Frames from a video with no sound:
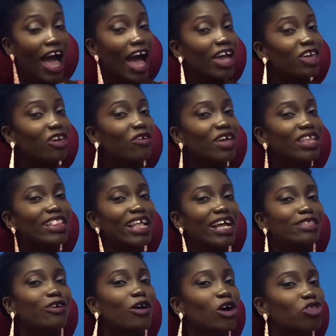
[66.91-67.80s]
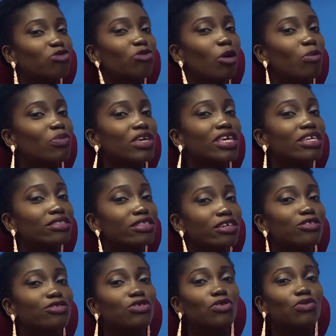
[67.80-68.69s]
arguing that Hushpuppi is
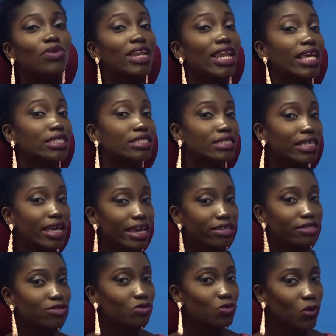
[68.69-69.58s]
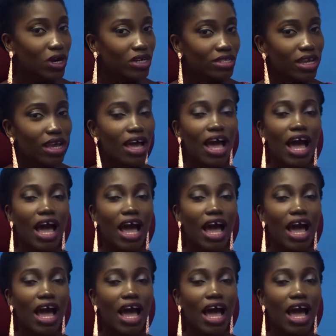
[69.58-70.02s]
into real estate, one,